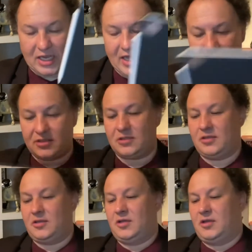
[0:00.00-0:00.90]
and
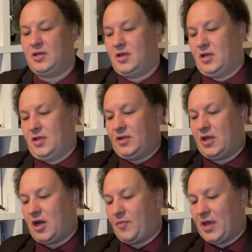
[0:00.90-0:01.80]
the
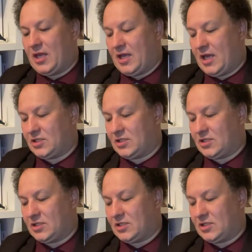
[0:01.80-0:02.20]
iPad Air.